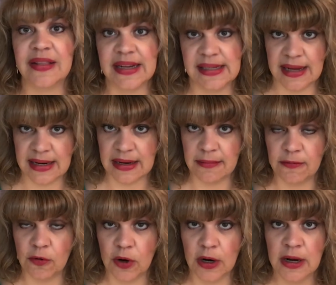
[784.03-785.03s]
they signed up
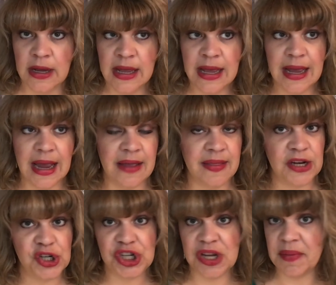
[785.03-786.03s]
for. And
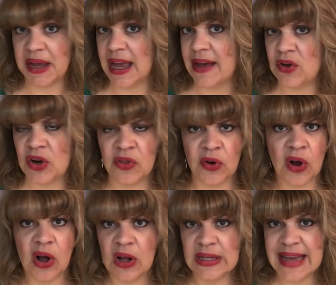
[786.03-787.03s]
then she may have another
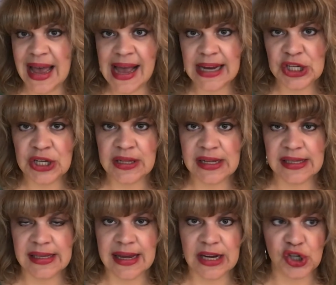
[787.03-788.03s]
call to action
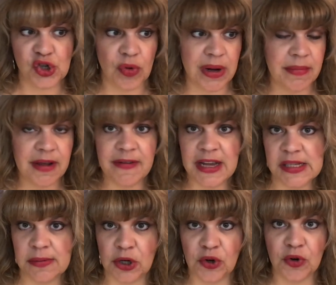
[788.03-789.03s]
that's like, join my
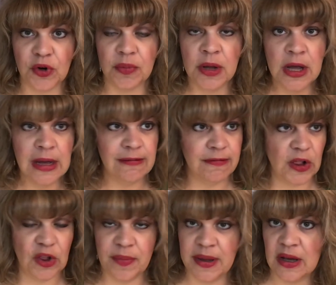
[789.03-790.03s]
Facebook group,
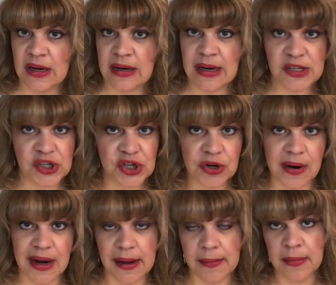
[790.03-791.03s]
follow me on
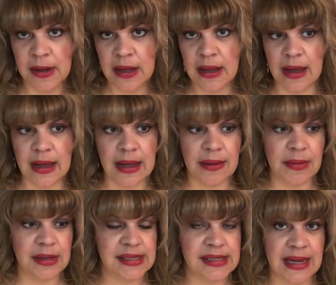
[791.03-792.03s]
Instagram,
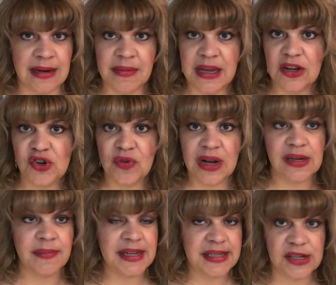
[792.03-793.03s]
send me a
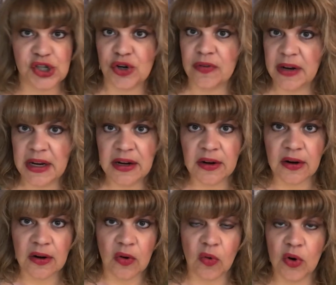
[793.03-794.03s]
direct message over
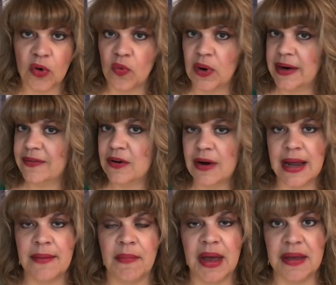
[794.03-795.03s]
here, or whatever
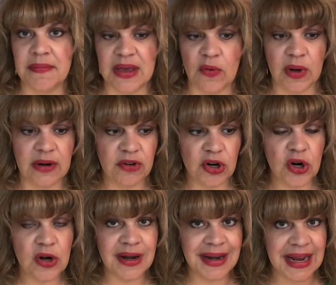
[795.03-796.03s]
it might be, whatever
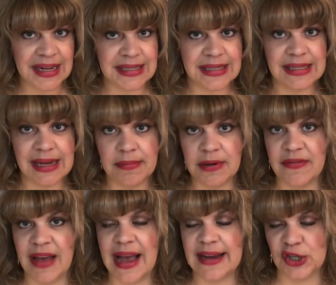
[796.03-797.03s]
her next step
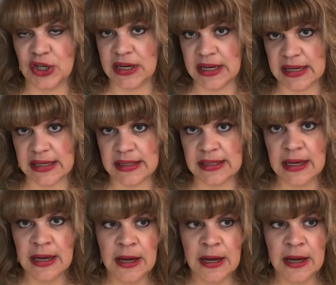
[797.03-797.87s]
of action is.